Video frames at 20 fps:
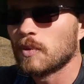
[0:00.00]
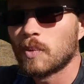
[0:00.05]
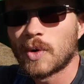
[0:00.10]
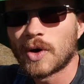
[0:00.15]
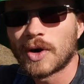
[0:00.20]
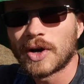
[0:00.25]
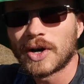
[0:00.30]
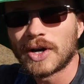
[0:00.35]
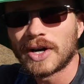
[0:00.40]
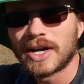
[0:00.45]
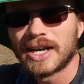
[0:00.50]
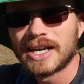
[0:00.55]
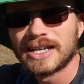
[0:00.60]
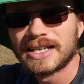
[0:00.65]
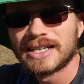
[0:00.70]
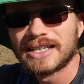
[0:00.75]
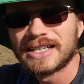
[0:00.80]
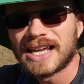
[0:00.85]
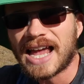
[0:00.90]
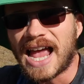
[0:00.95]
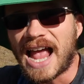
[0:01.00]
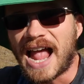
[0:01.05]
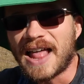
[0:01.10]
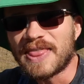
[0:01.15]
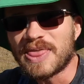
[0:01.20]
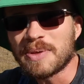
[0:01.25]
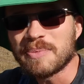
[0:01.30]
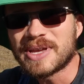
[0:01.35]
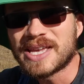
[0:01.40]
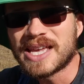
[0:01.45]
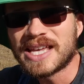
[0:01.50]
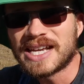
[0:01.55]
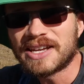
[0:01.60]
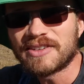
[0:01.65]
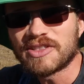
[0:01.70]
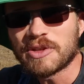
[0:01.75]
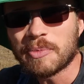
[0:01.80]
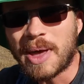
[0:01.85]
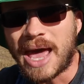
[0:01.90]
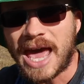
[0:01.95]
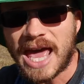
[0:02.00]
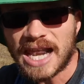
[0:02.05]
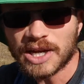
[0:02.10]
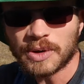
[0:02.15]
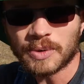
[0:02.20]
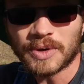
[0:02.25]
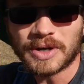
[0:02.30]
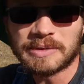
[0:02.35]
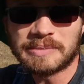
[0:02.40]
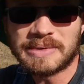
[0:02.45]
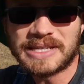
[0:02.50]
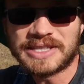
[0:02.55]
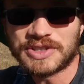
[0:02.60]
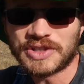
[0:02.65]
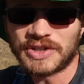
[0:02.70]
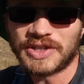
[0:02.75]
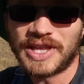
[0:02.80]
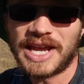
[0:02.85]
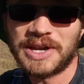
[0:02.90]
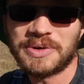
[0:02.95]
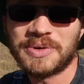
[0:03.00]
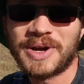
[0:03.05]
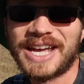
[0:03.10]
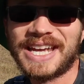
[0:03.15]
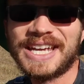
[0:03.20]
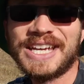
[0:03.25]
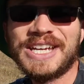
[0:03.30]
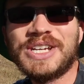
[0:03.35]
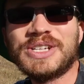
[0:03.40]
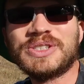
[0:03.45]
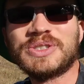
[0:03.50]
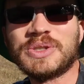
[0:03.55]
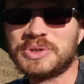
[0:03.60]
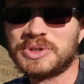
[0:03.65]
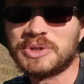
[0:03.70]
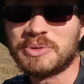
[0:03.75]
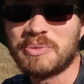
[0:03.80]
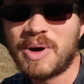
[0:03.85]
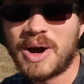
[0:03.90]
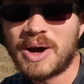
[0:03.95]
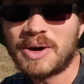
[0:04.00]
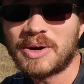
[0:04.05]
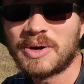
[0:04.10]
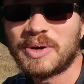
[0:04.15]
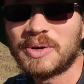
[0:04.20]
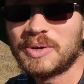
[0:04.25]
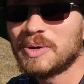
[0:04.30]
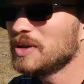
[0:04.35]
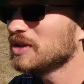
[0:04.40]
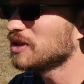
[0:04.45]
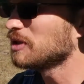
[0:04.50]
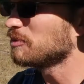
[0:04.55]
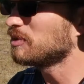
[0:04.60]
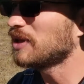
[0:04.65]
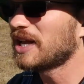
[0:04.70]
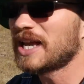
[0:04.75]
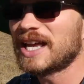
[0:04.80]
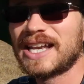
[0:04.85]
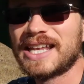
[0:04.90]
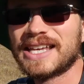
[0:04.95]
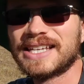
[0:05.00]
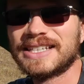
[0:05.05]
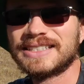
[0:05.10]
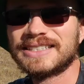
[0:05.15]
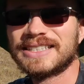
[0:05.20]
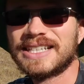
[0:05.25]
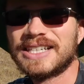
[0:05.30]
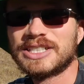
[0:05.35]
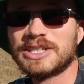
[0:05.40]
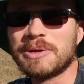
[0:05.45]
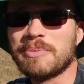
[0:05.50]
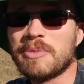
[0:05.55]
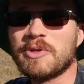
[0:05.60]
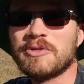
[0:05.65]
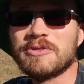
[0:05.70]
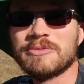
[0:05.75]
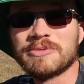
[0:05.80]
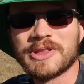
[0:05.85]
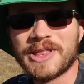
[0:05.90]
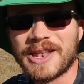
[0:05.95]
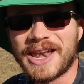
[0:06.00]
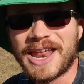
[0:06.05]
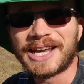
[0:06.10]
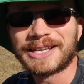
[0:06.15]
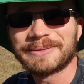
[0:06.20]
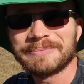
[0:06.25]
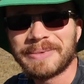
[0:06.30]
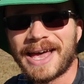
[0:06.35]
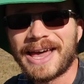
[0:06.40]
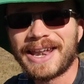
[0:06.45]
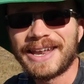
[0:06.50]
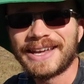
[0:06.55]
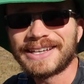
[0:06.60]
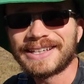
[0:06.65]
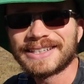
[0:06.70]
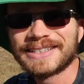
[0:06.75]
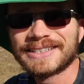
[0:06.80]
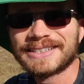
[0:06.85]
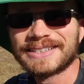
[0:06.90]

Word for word: We're at the beginning of the paddock where it meets the laneway. So tomorrow the plan is to move them to the next paddock.